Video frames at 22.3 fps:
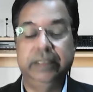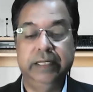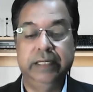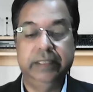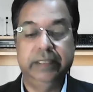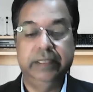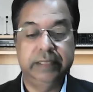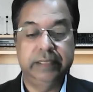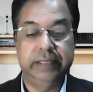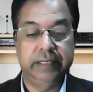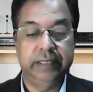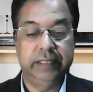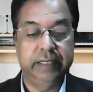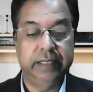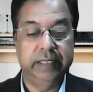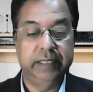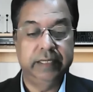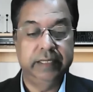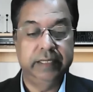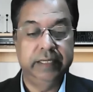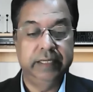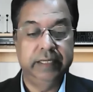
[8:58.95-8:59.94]
That's a
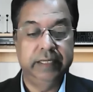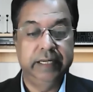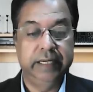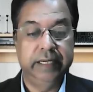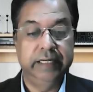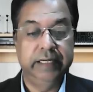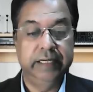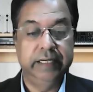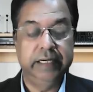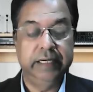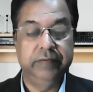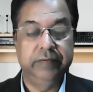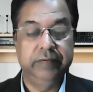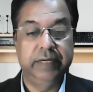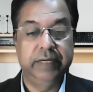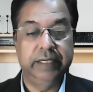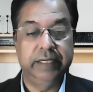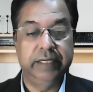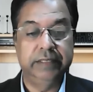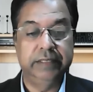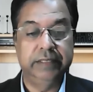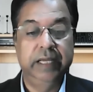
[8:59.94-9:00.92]
great
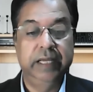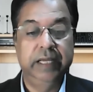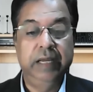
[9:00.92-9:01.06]
advantage.